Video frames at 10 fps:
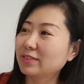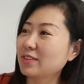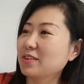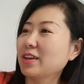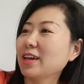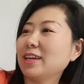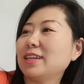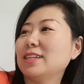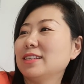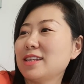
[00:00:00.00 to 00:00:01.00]
Okay,
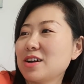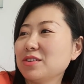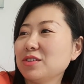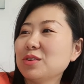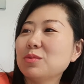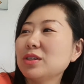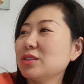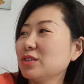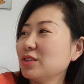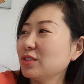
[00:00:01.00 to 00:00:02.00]
now you know what
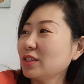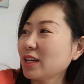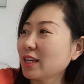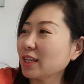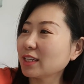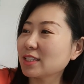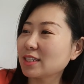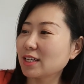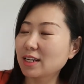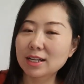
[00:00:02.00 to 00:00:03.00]
to do
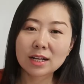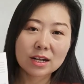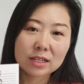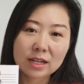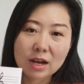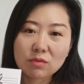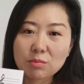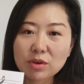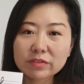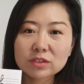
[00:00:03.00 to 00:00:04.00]
next. Now we
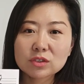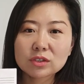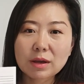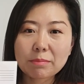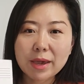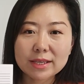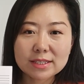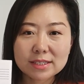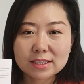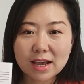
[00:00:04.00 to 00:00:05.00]
move to the bass
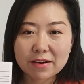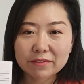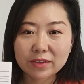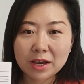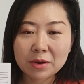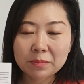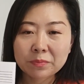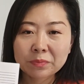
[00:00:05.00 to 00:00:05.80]
staff now.